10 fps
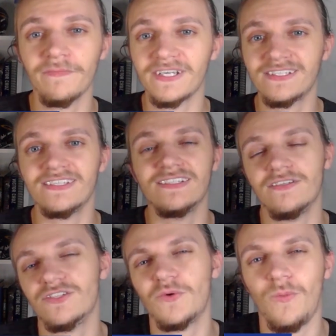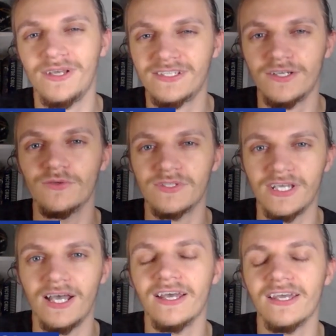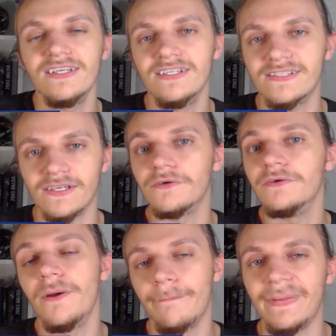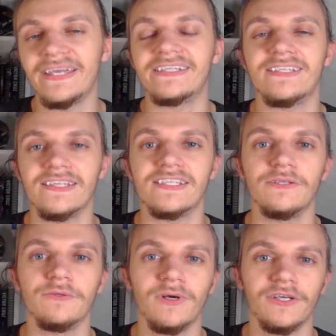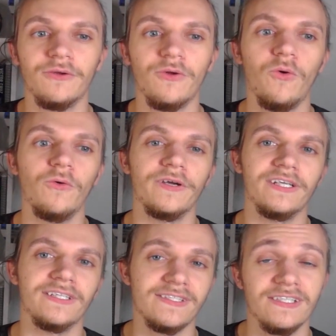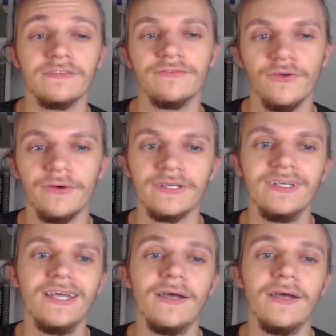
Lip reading: Makes sense. He's also a West Coast guy, so makes sense that he would want to go to Oregon instead of Florida.